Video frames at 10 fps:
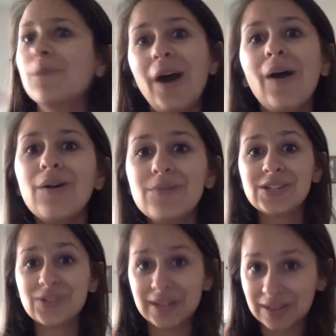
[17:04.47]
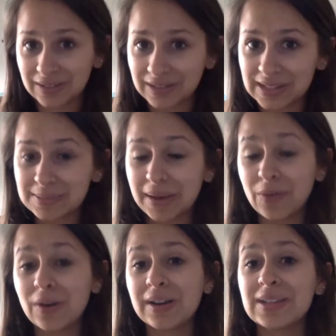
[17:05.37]
well, how treating all these
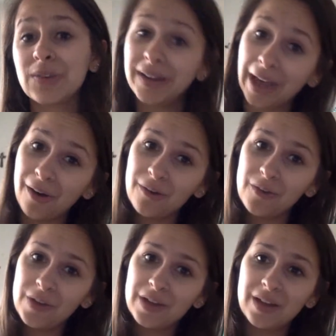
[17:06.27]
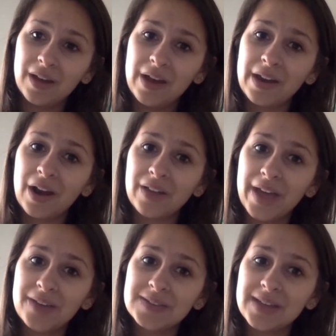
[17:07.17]
minorities right now in our
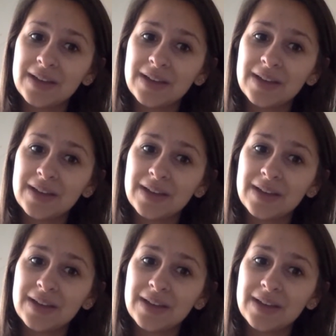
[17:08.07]
lives?